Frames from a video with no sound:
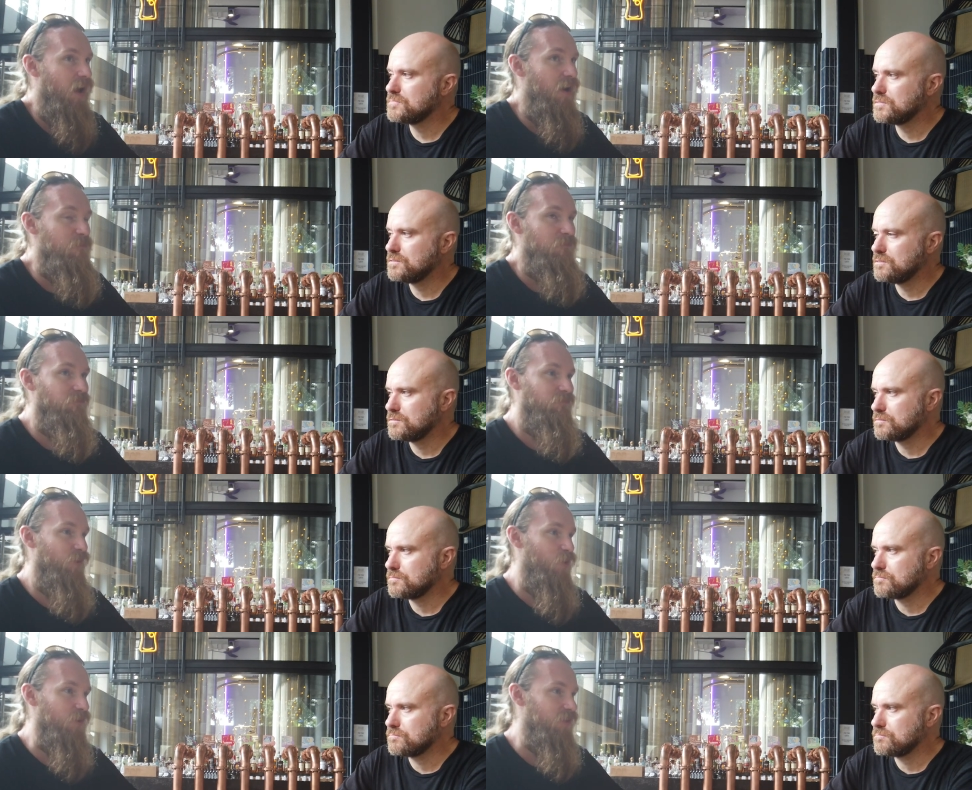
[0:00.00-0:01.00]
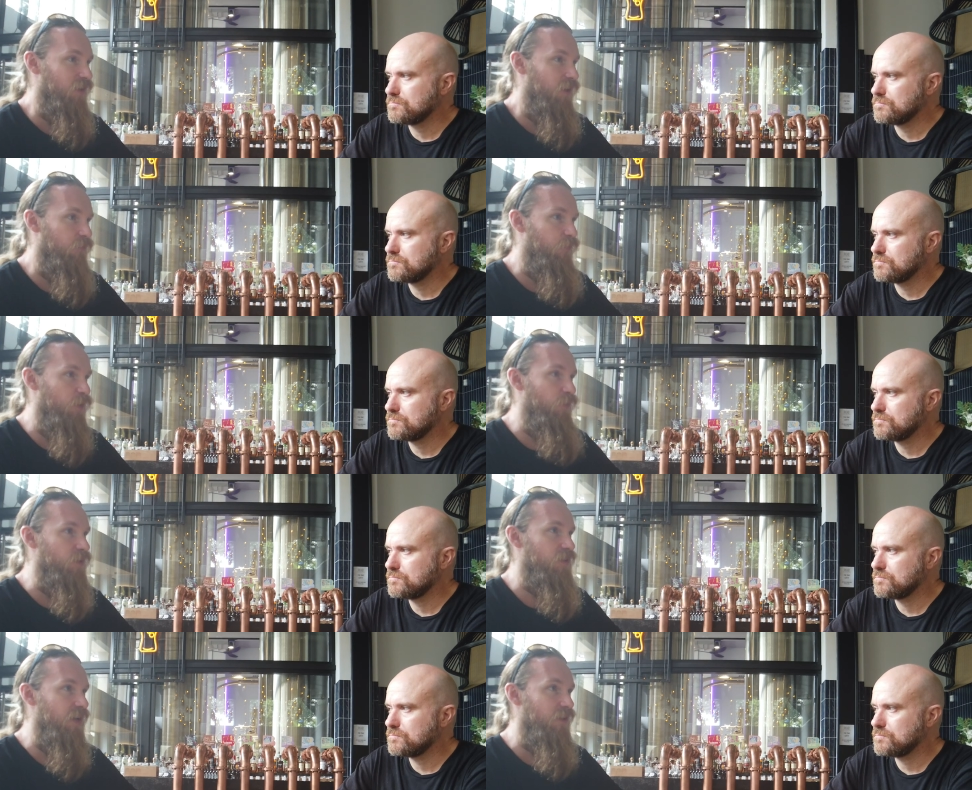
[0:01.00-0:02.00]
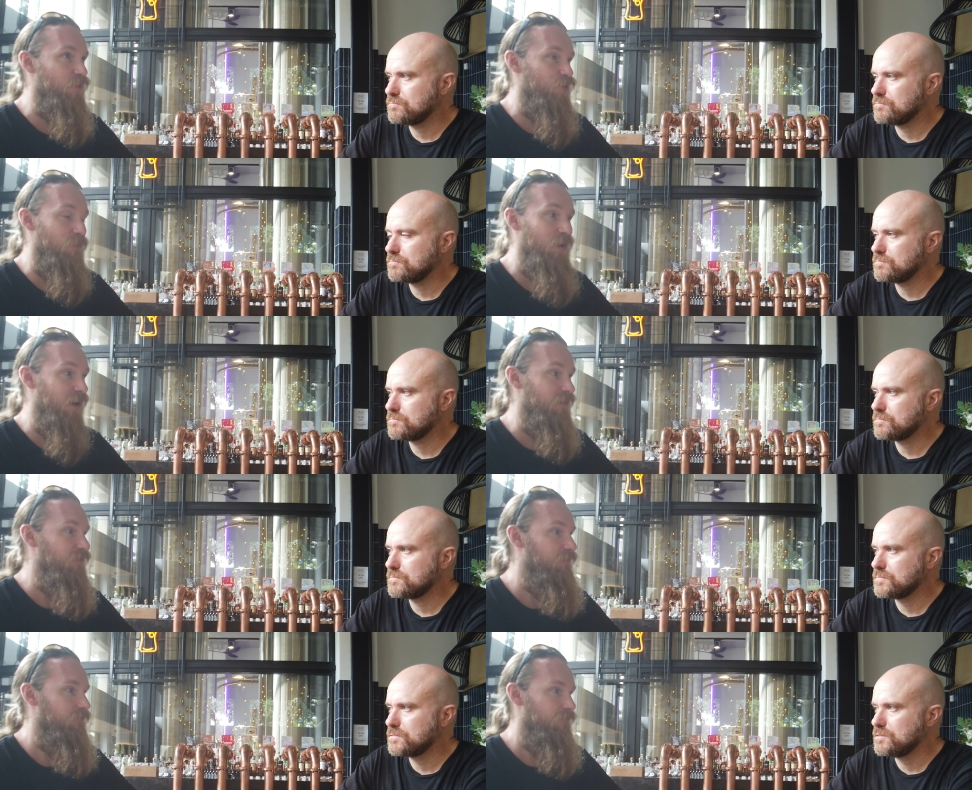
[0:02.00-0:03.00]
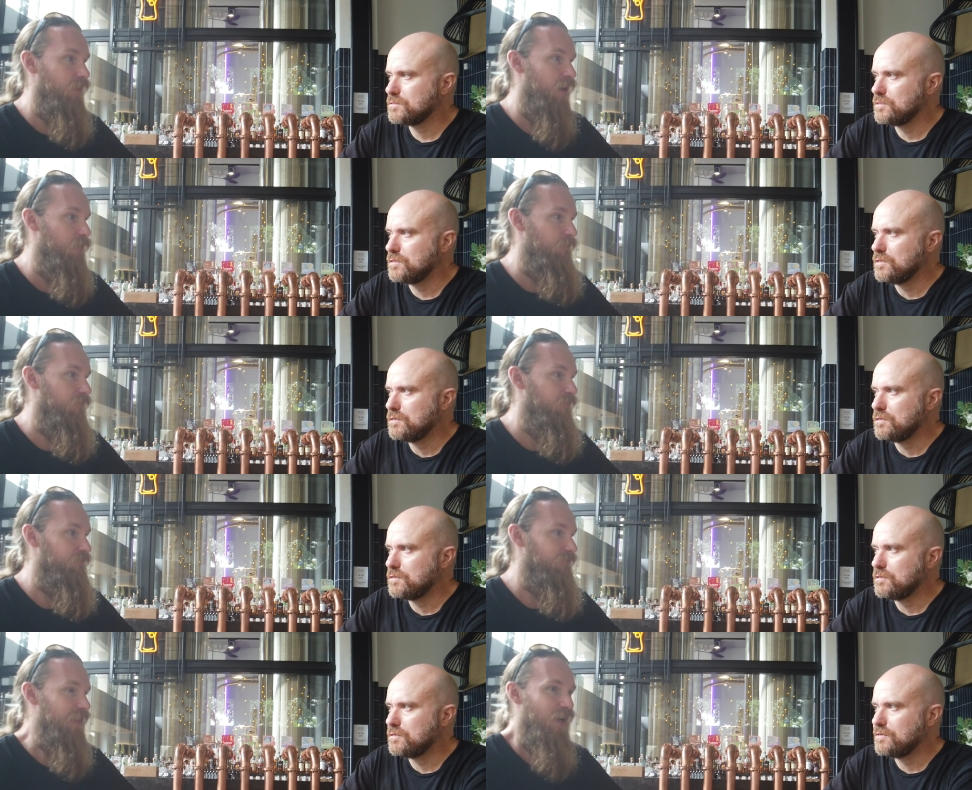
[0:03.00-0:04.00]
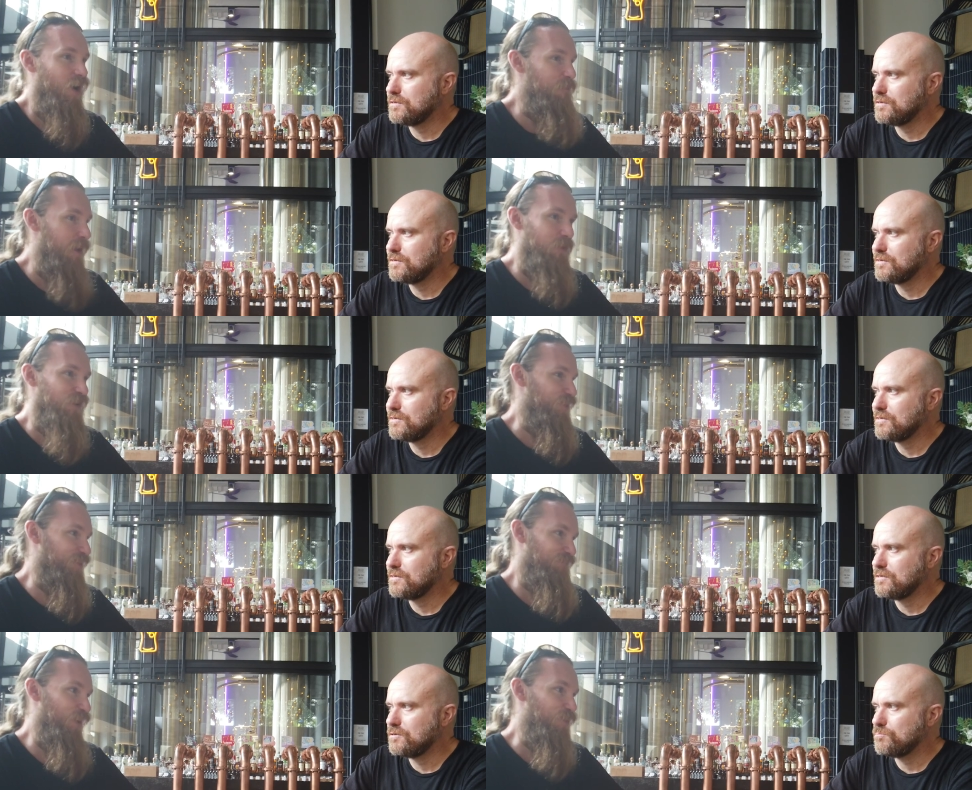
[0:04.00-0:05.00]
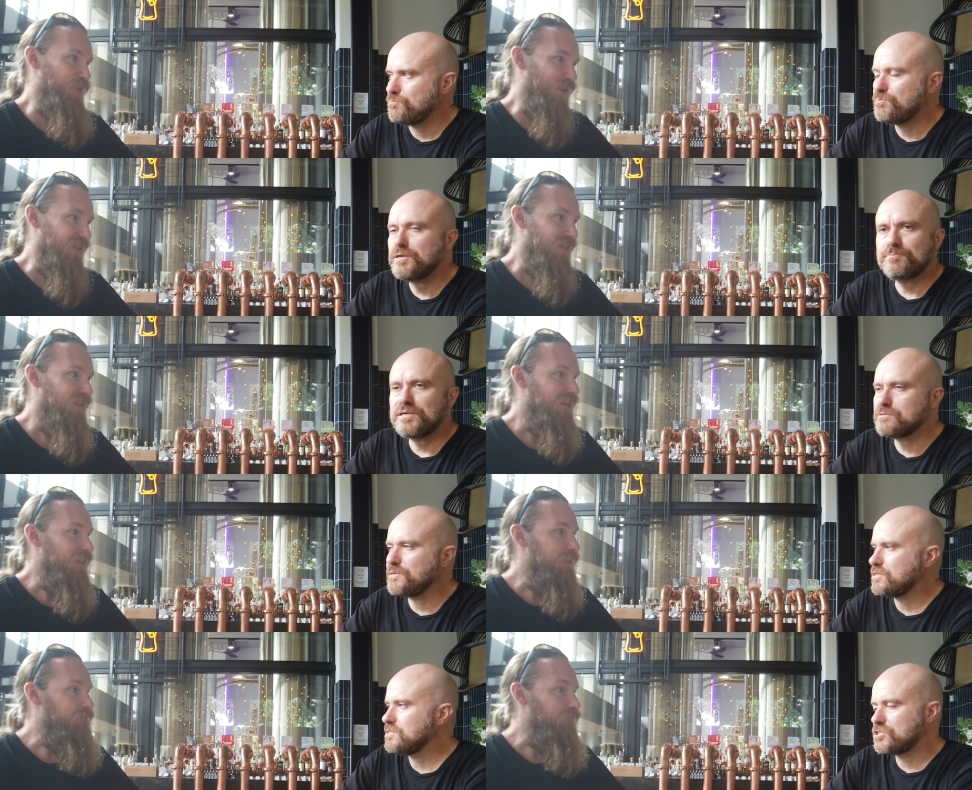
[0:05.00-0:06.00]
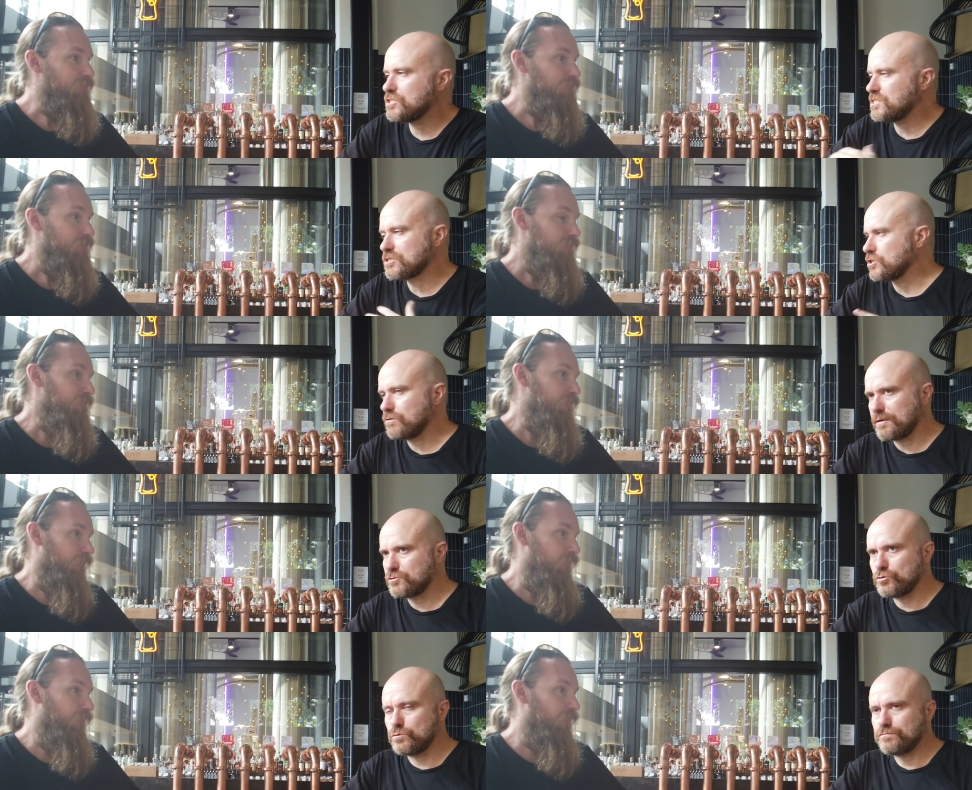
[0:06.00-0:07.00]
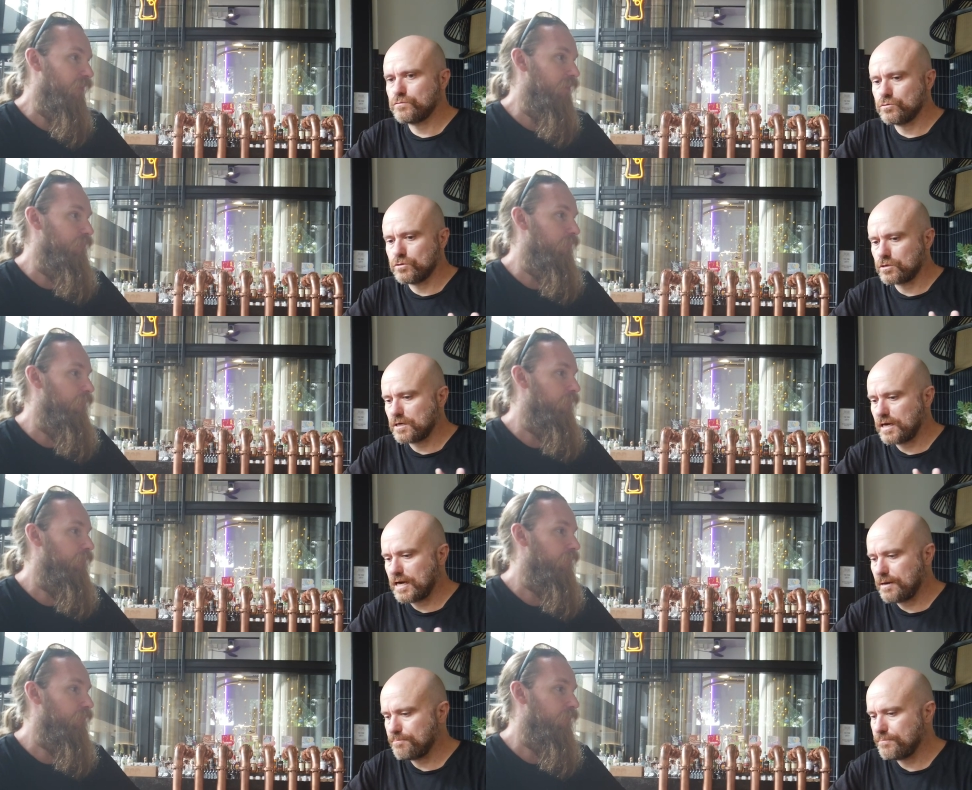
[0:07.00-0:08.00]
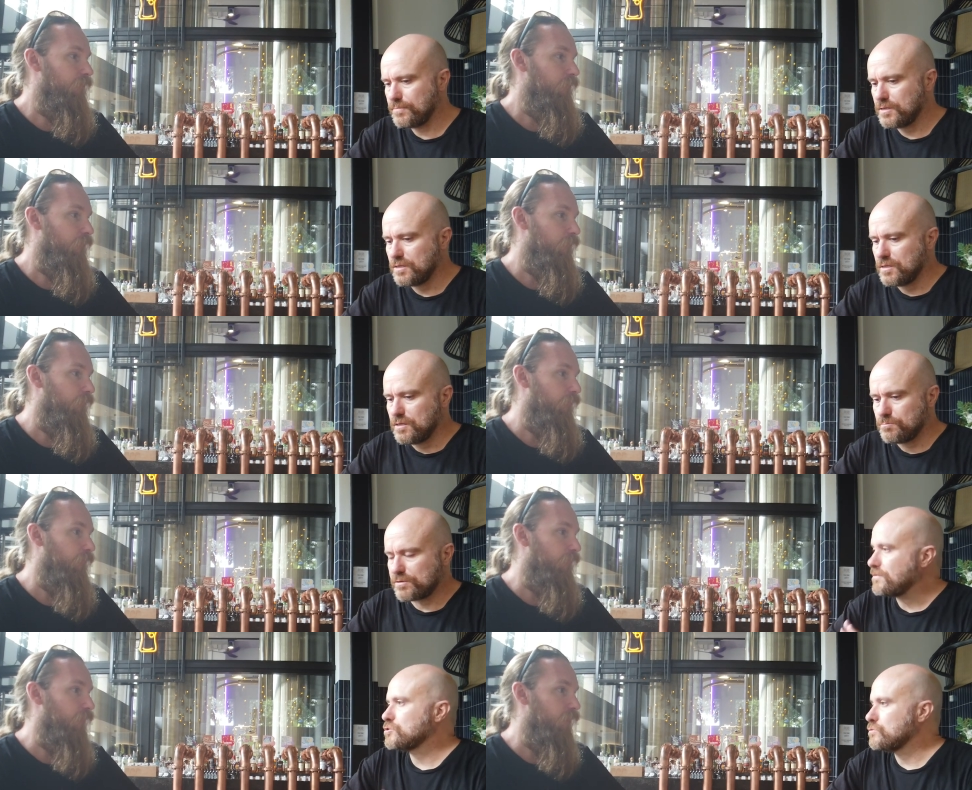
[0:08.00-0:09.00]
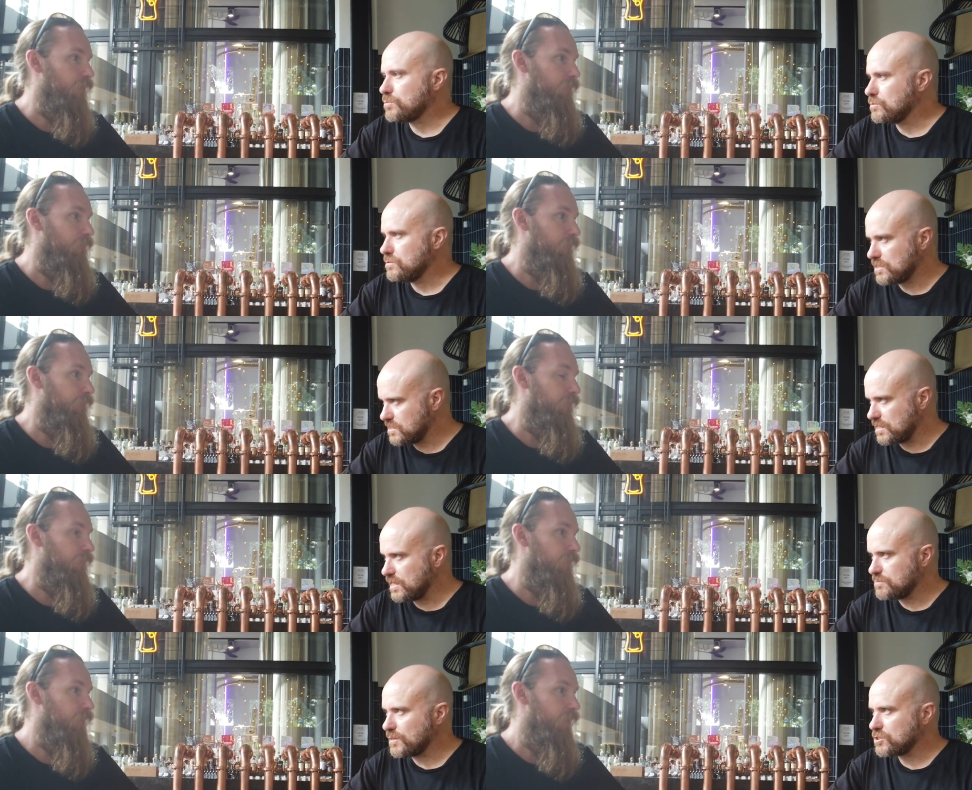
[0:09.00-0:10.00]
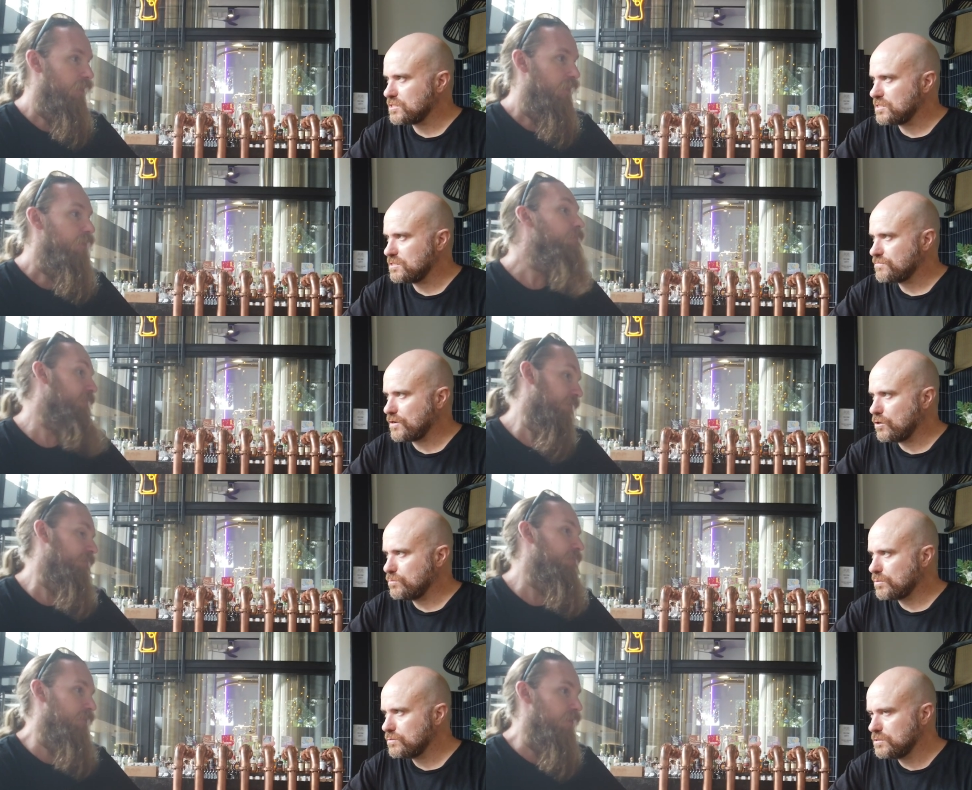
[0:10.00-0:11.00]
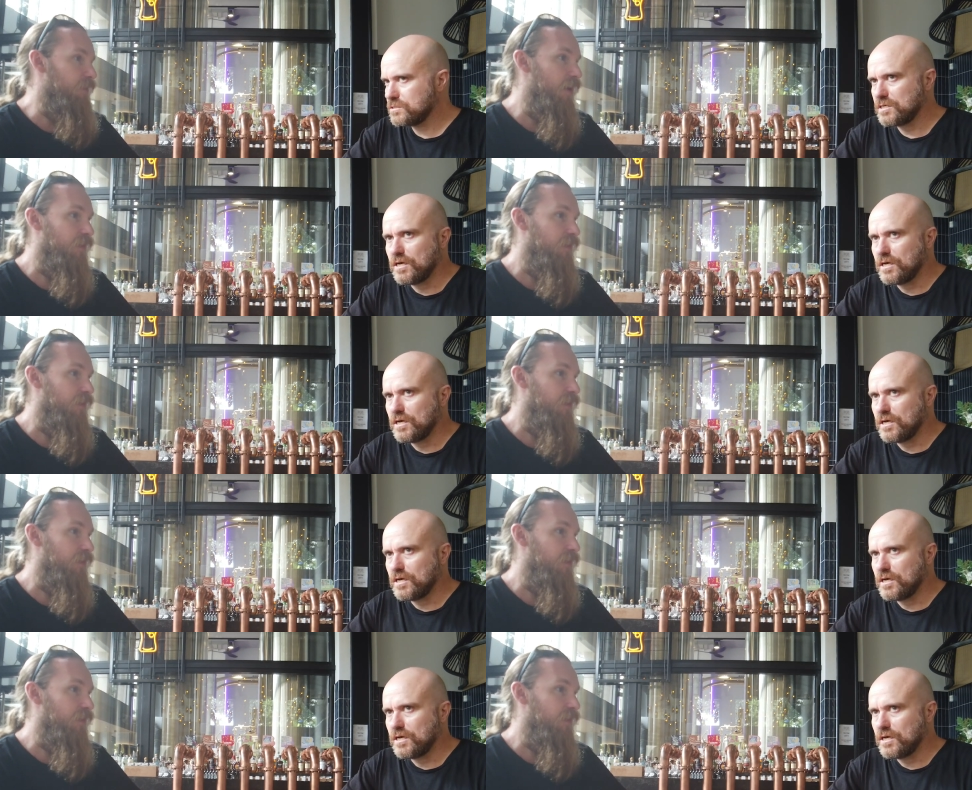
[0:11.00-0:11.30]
Speaker 1: um, honestly, if, if it's getting the job done, um, I'm happy to just roll with
Speaker 2: it. Beersmith is just such a great tool for um, professional brewers as it, as much as it is for home brewers,